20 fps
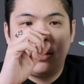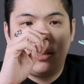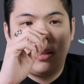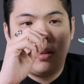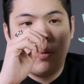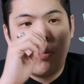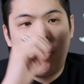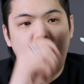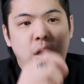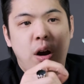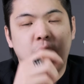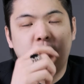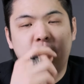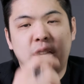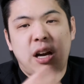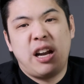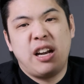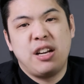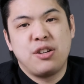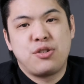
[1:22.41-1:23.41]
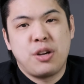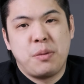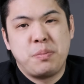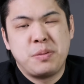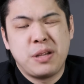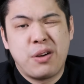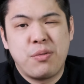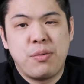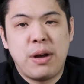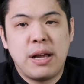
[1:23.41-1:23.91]
the water kind of
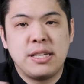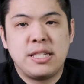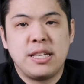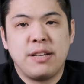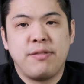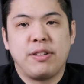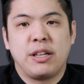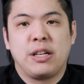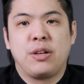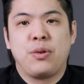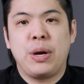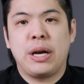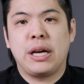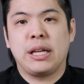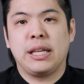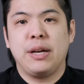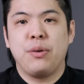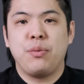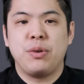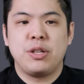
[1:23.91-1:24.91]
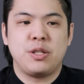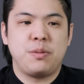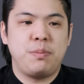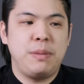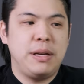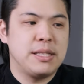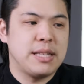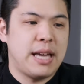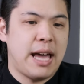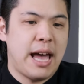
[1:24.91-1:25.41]
drips out relatively quickly, which
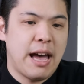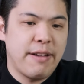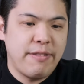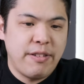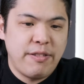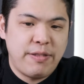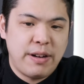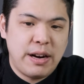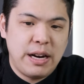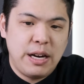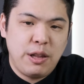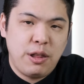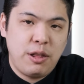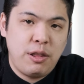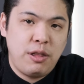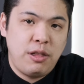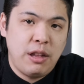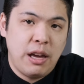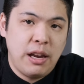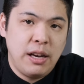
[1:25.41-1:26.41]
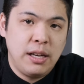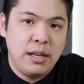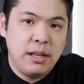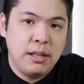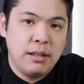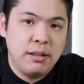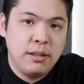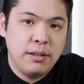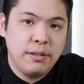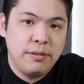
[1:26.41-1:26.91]
means I have a very
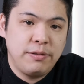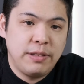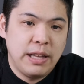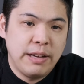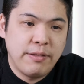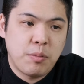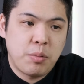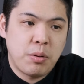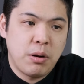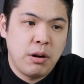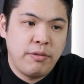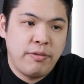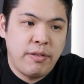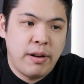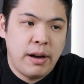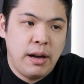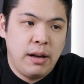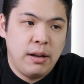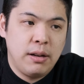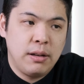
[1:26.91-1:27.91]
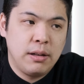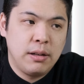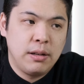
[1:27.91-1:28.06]
thin flavor profile